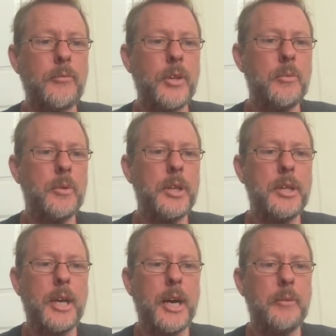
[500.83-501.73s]

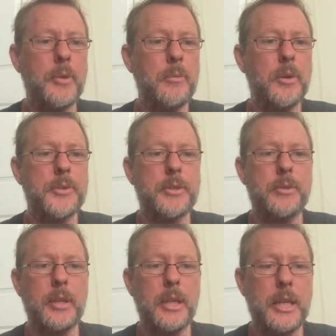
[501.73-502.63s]
want
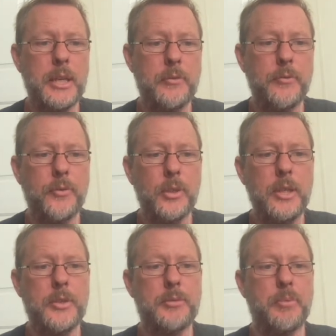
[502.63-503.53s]
to let it
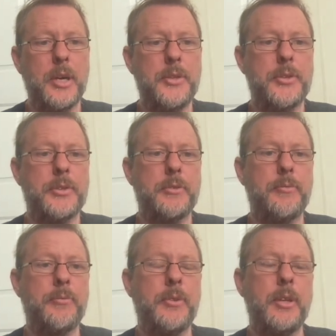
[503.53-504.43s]
fully express
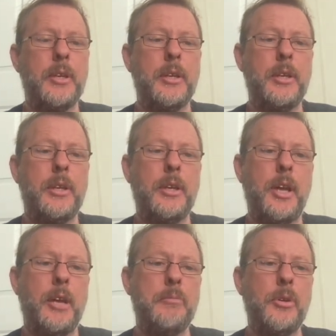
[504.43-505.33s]

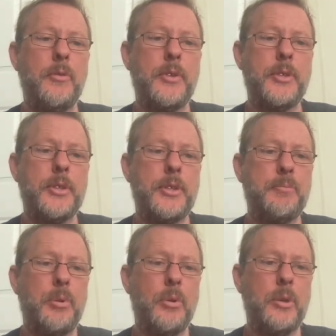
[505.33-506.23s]
and move into this
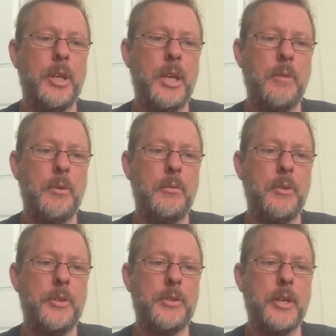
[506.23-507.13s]
point here where
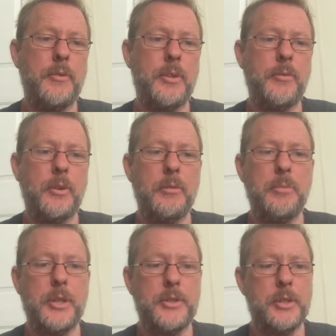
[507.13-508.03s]
it's given the very
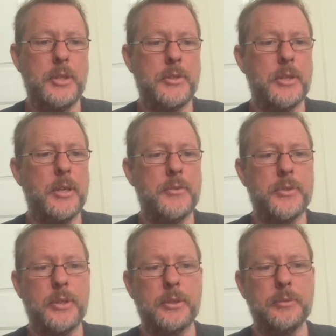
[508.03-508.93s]
best in its life
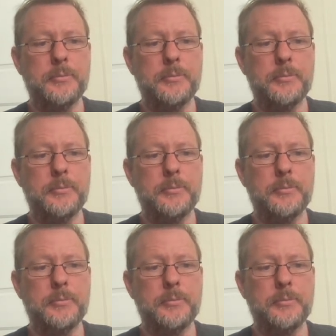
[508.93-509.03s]
cycle.